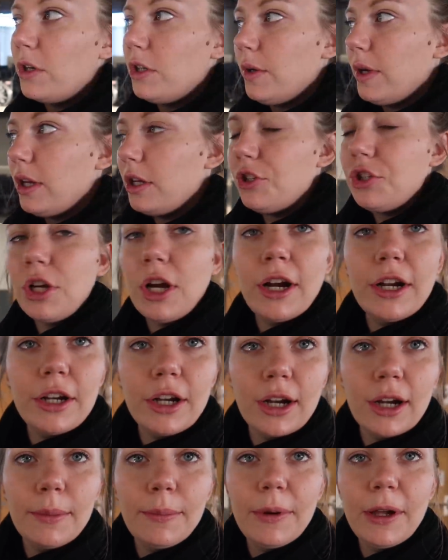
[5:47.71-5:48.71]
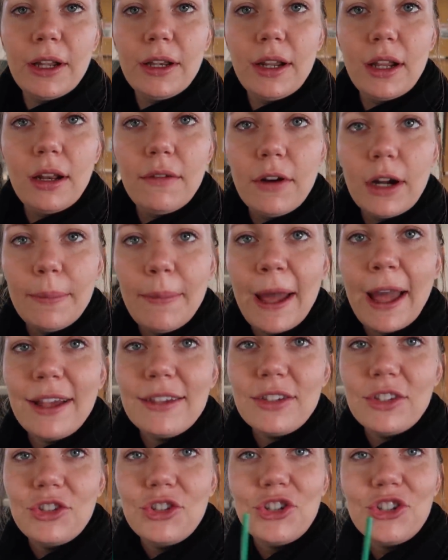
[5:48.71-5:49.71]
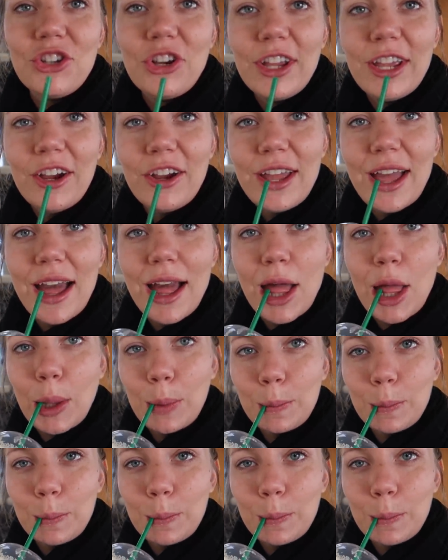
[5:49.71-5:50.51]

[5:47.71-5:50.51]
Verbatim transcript: We're doing a charter, but none of our passengers are here yet.